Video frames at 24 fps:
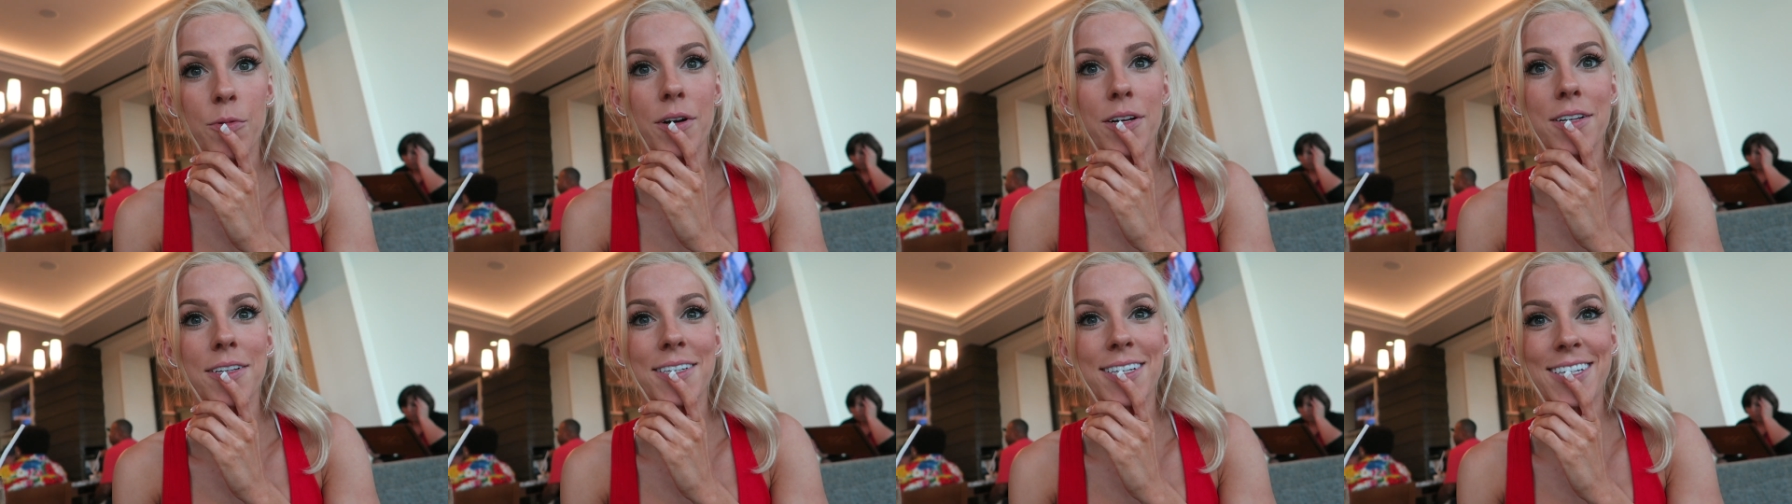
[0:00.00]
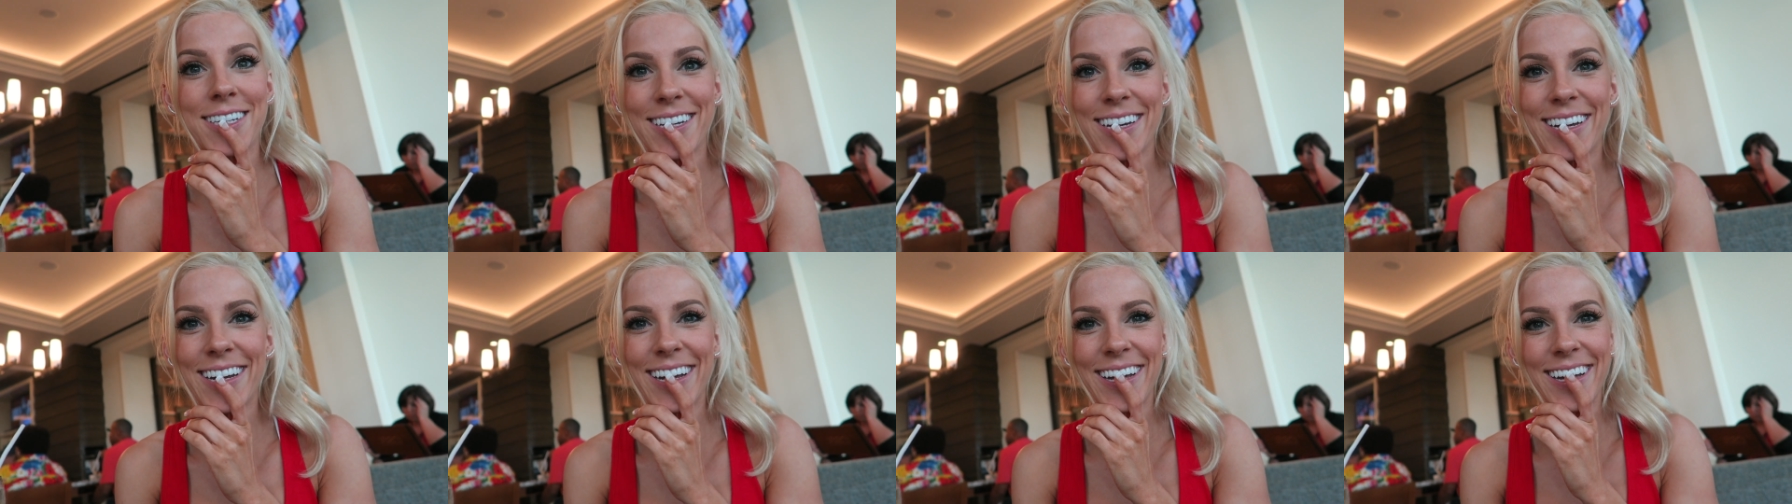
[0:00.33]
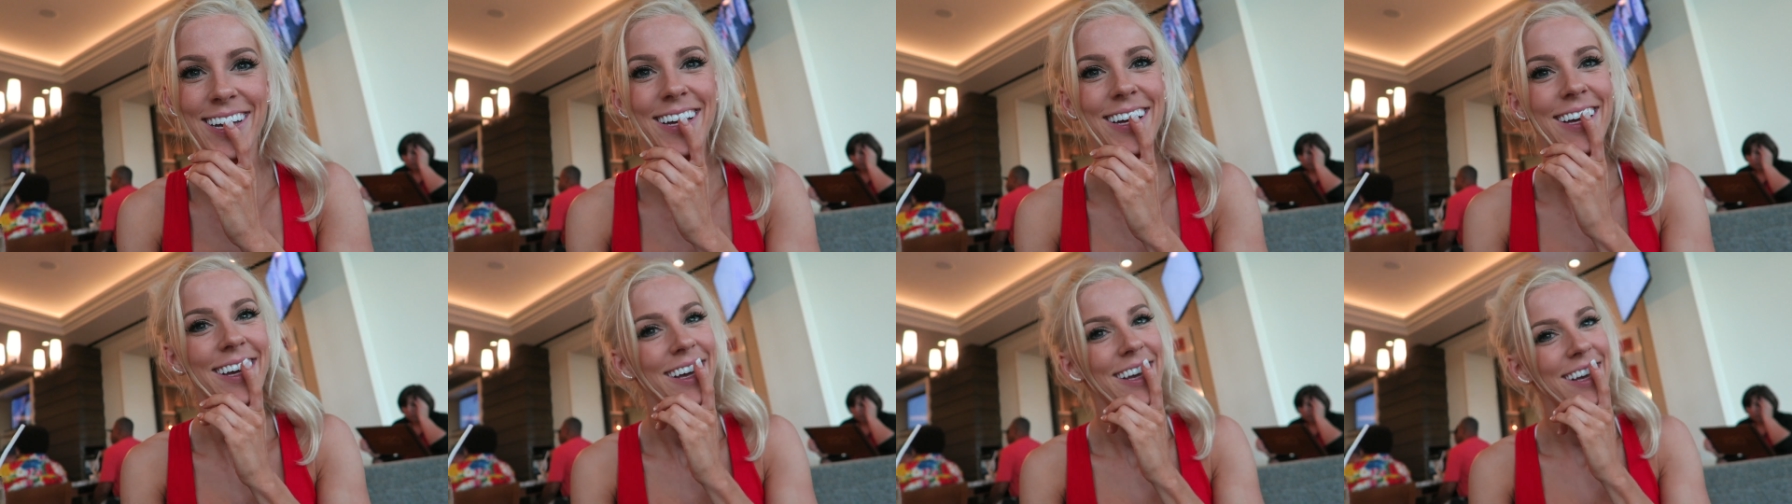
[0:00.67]

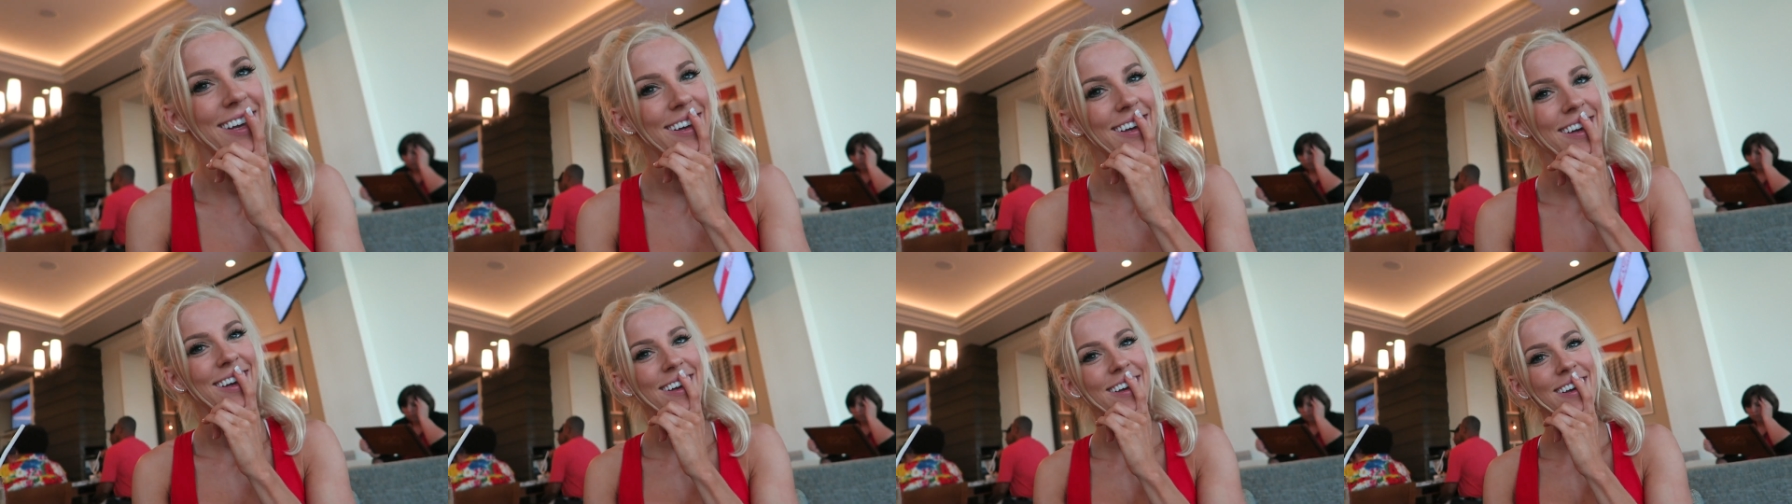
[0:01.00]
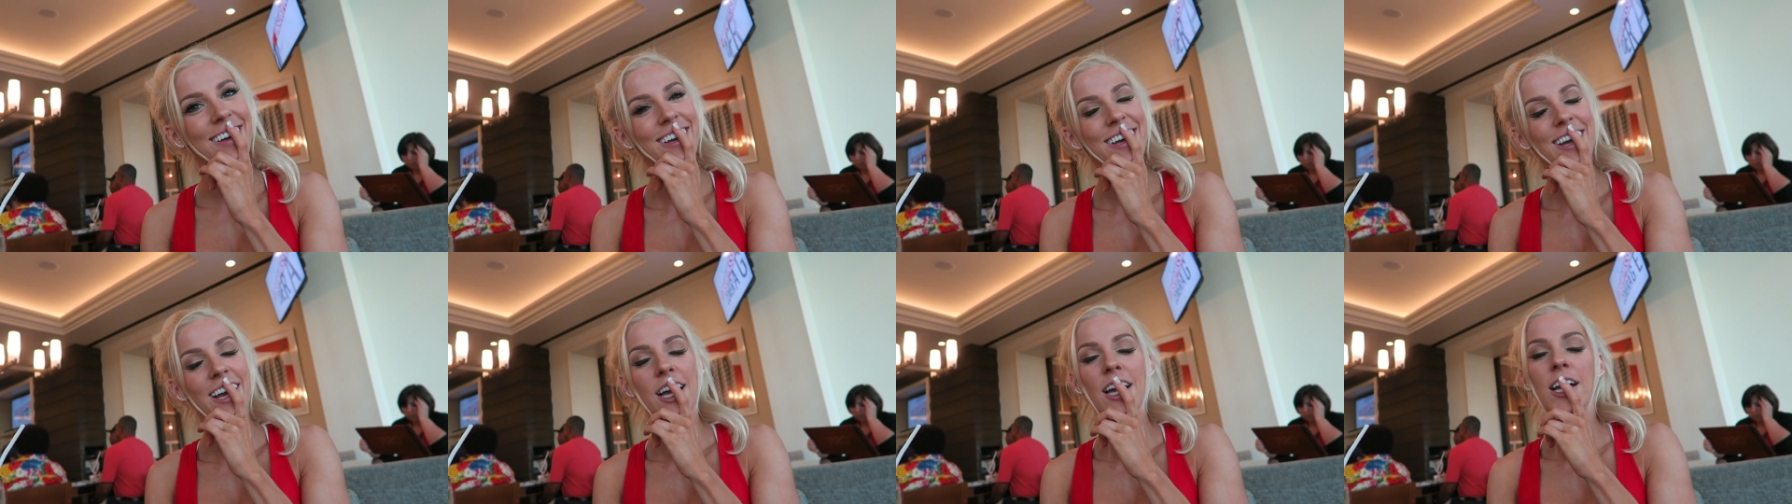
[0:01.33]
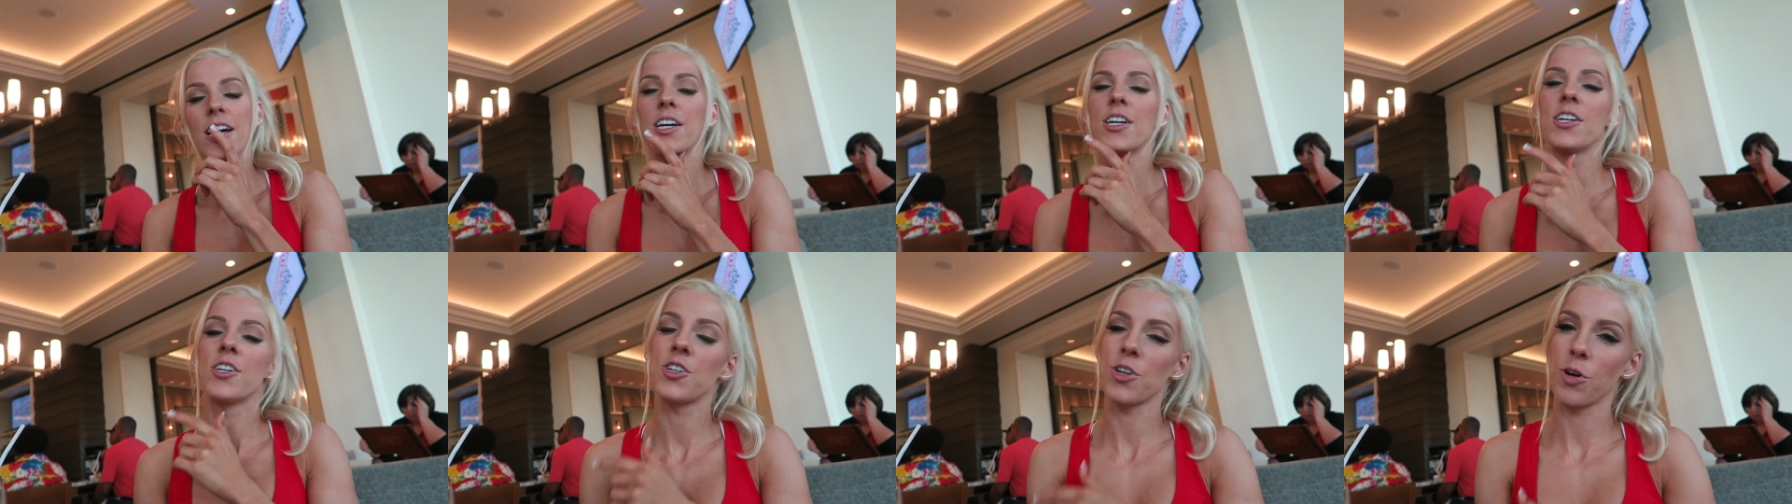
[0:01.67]

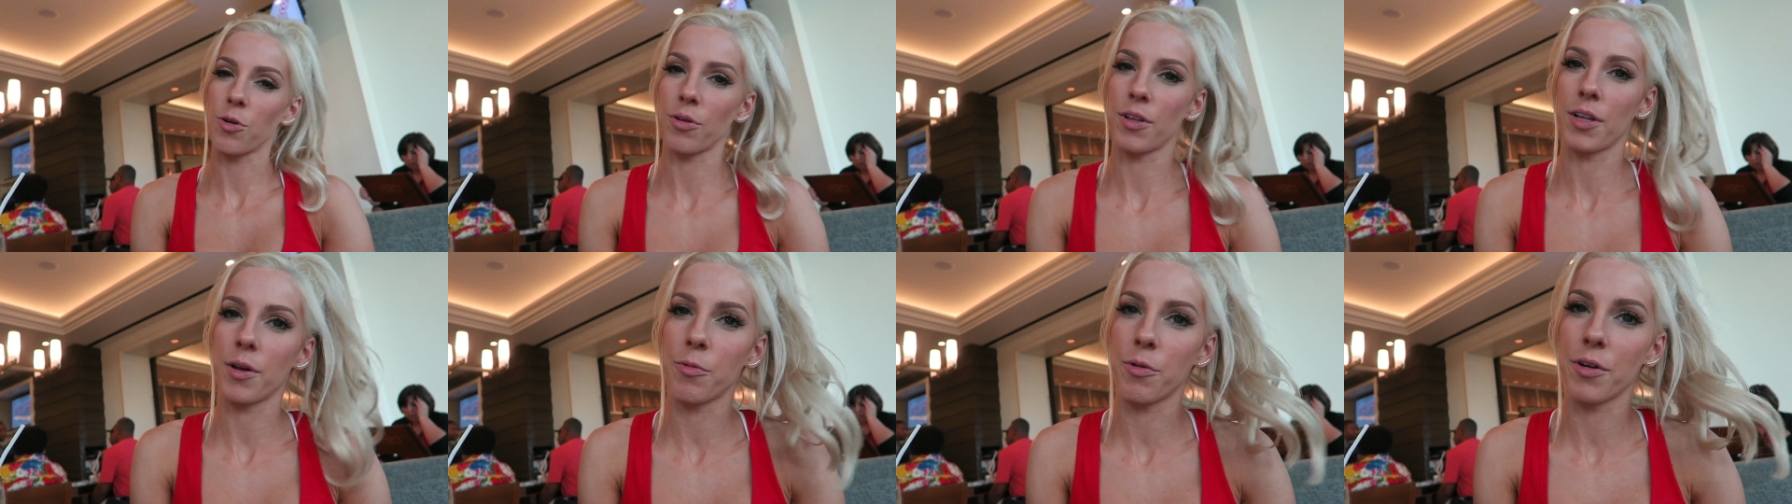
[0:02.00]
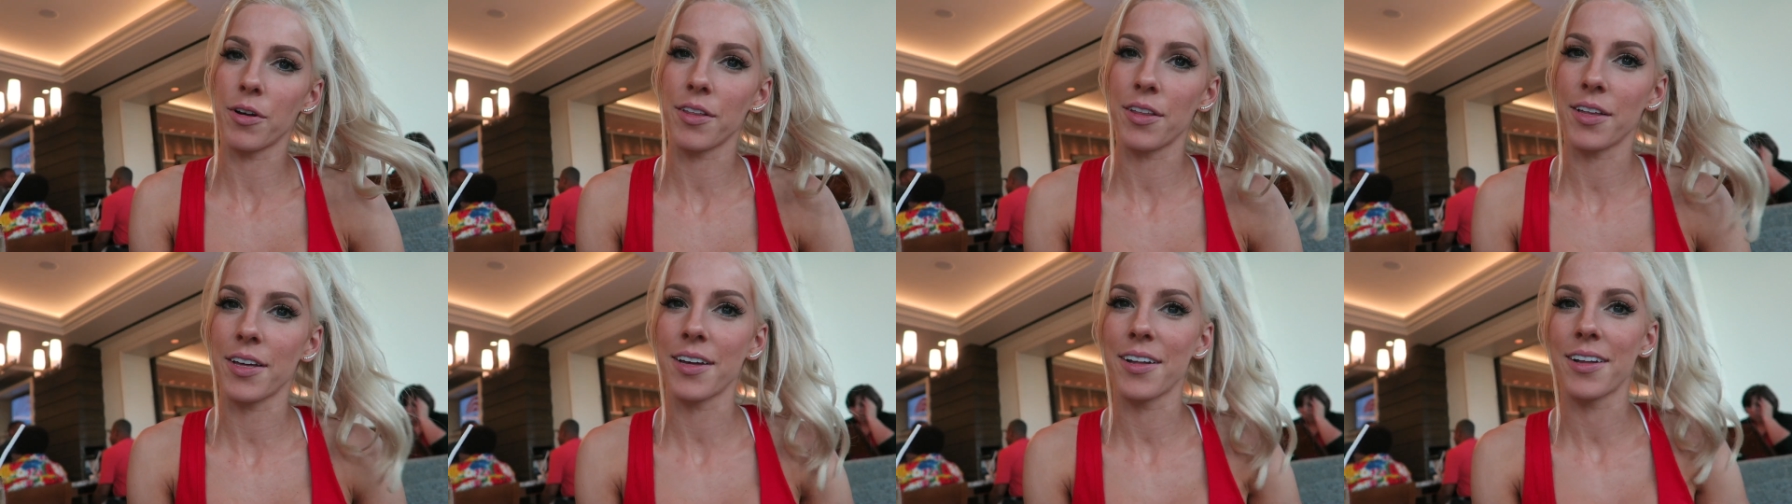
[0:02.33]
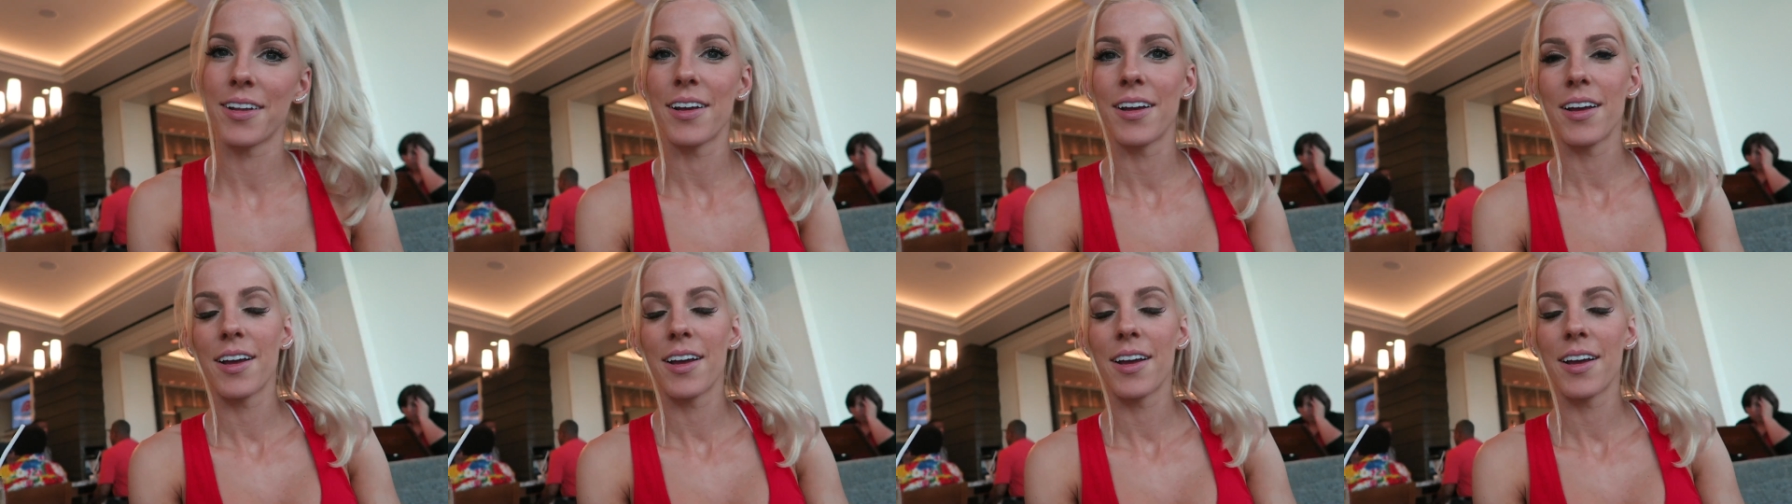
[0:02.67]
once. Totally worth it.